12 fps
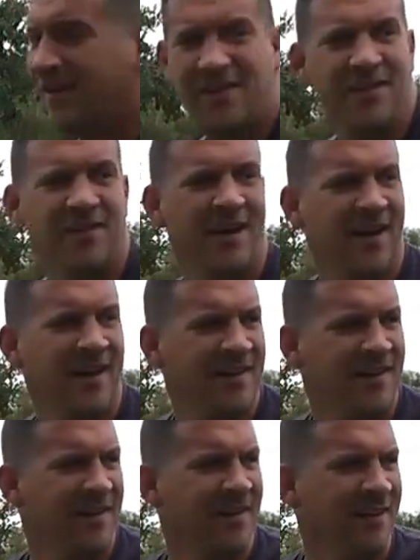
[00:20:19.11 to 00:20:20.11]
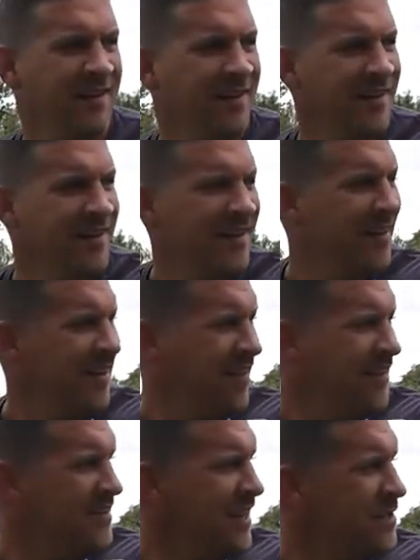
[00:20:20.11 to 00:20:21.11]
and
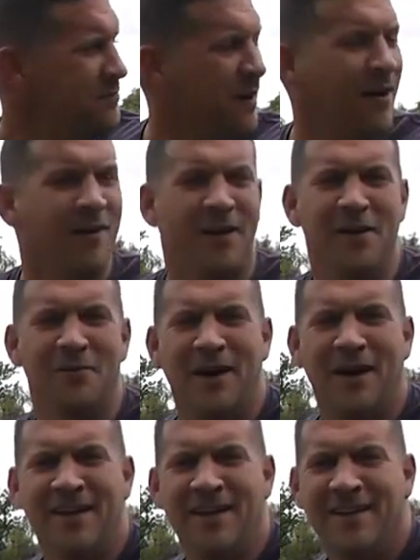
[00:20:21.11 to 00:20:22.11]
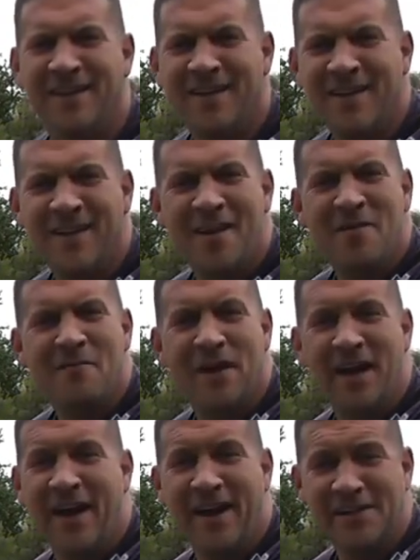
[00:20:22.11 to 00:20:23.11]
Ted's barking away. But
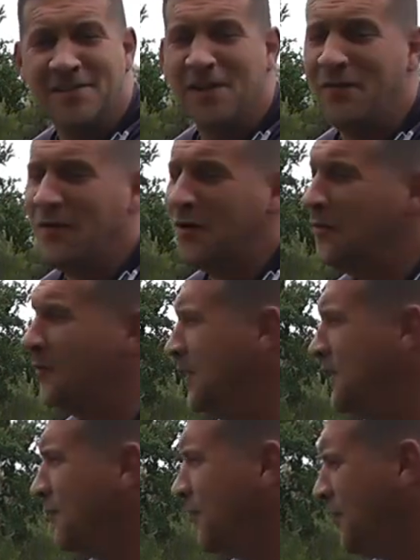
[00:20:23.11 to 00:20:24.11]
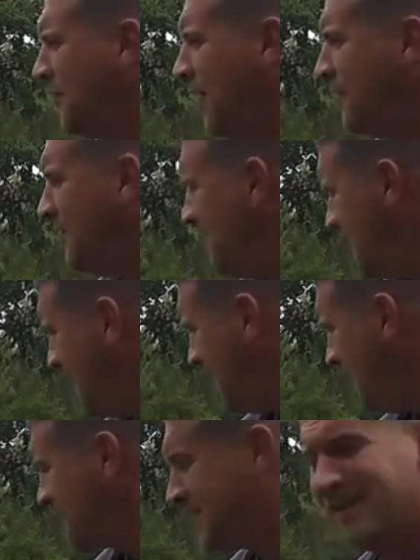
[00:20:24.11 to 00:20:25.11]
yeah, it is difficult when you're on your own,
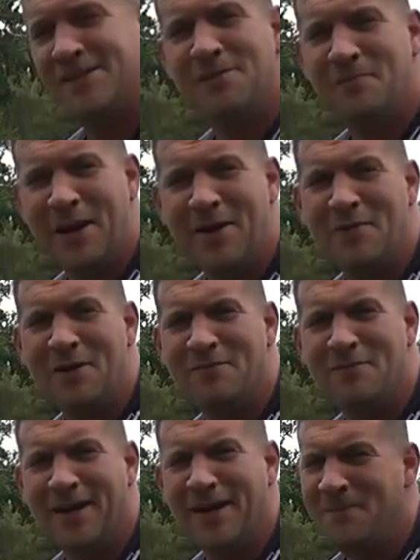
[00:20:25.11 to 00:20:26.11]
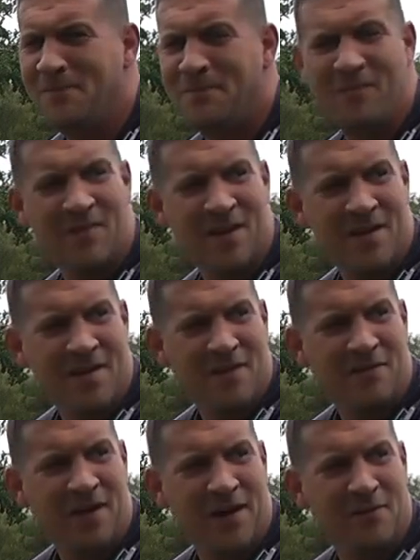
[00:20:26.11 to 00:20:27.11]
like I say, so bear with me.
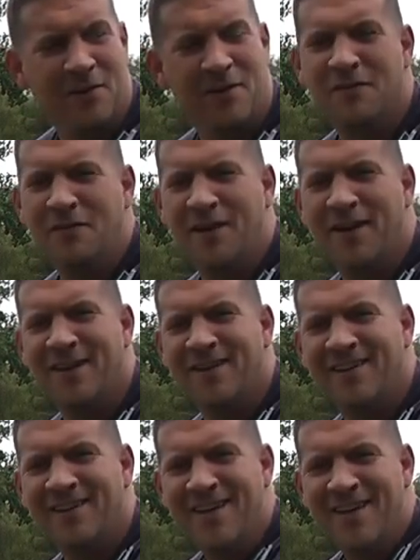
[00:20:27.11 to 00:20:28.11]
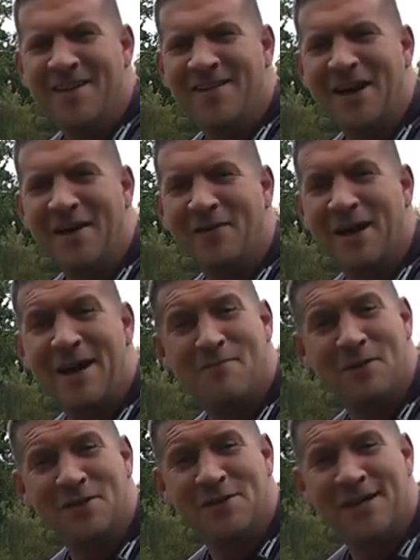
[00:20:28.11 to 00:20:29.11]
Faye would have dealt with that,
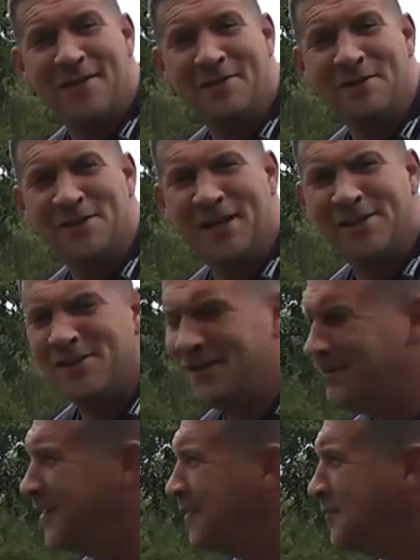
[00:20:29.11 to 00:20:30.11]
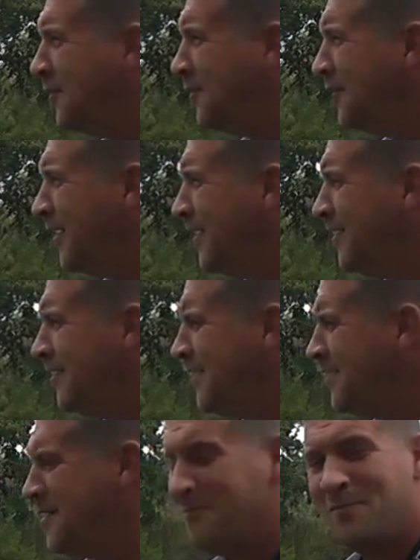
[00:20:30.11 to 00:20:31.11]
but she's out with Ginge. You know, gone
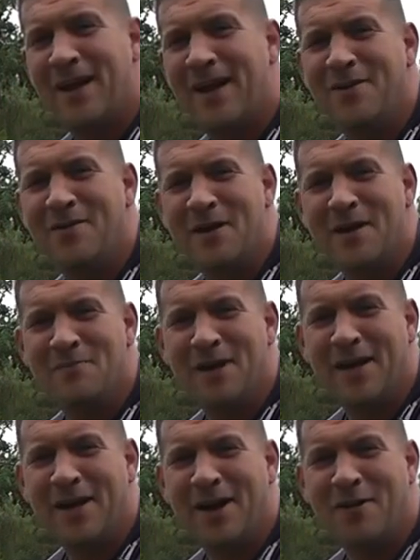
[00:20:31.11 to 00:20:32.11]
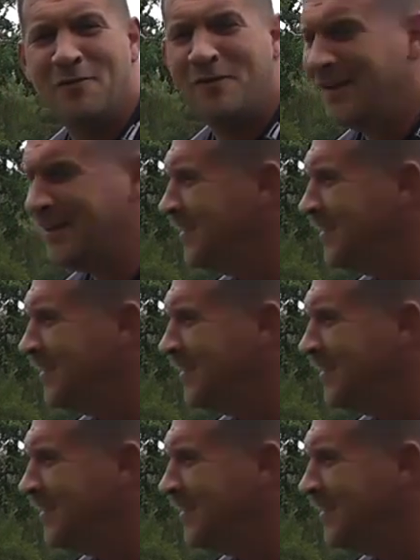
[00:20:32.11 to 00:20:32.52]
play a little bit of mini golf,